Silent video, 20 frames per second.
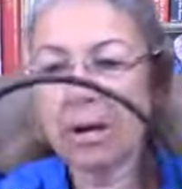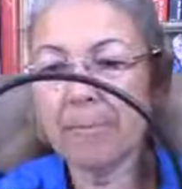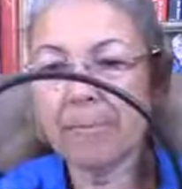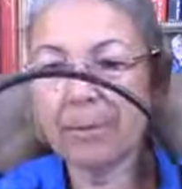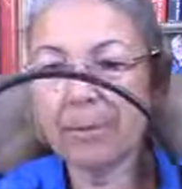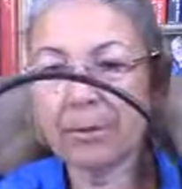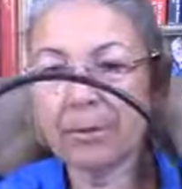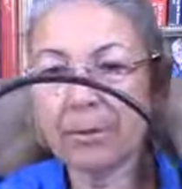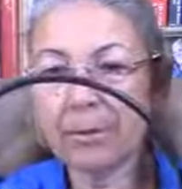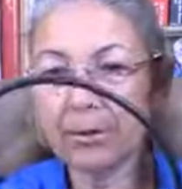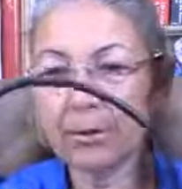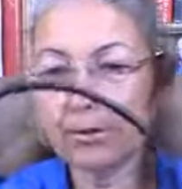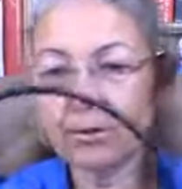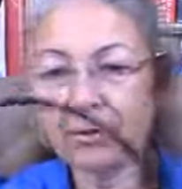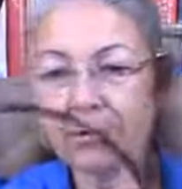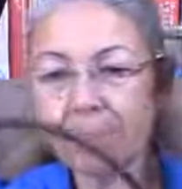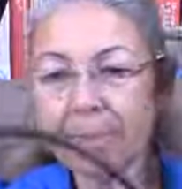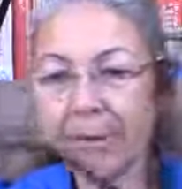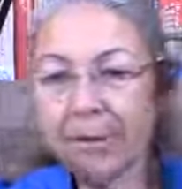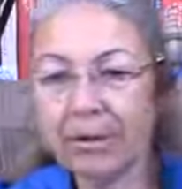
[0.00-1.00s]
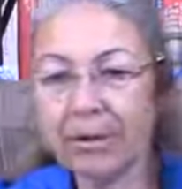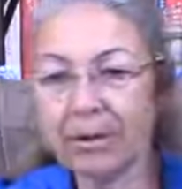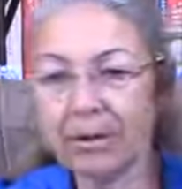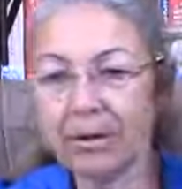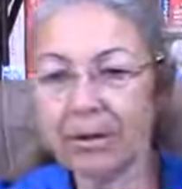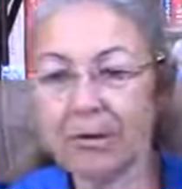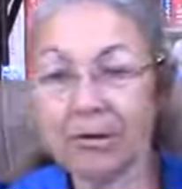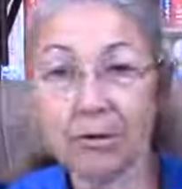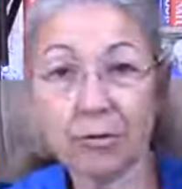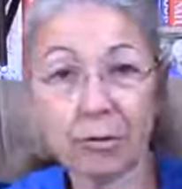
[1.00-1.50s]
But the loop,
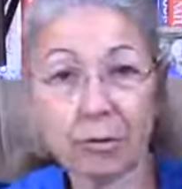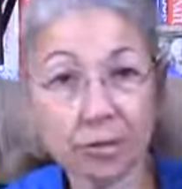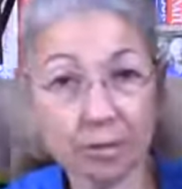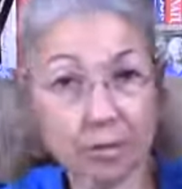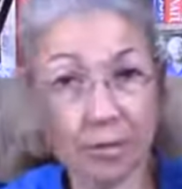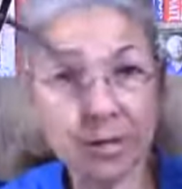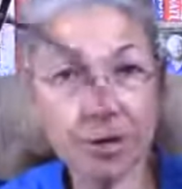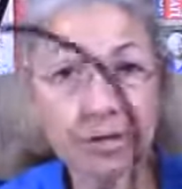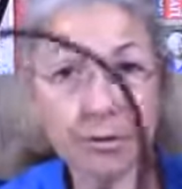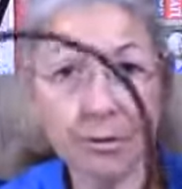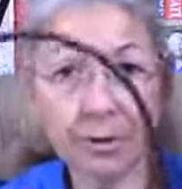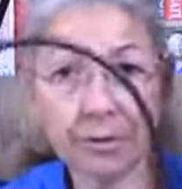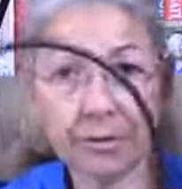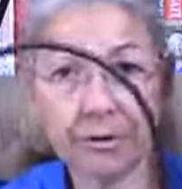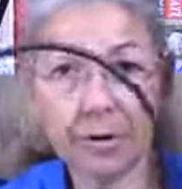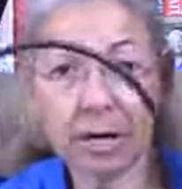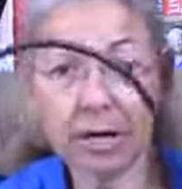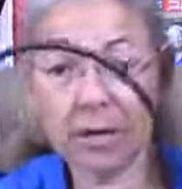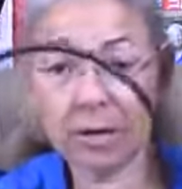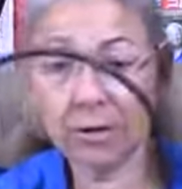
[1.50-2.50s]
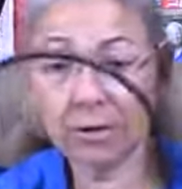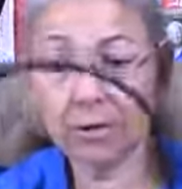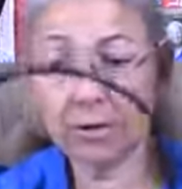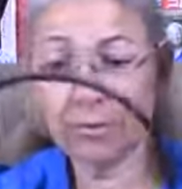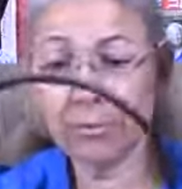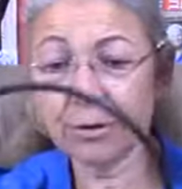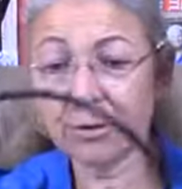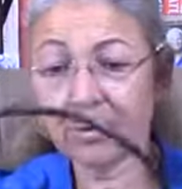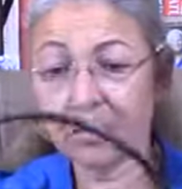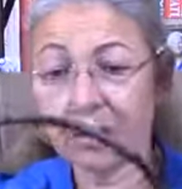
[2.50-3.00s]
you can use these on uh,
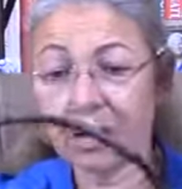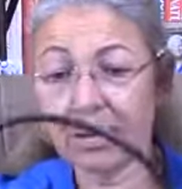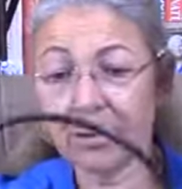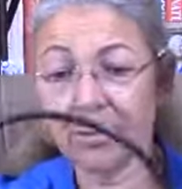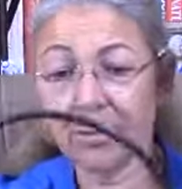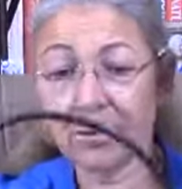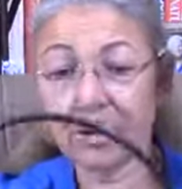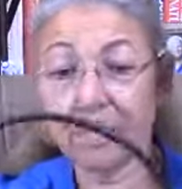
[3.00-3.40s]
humans or animals.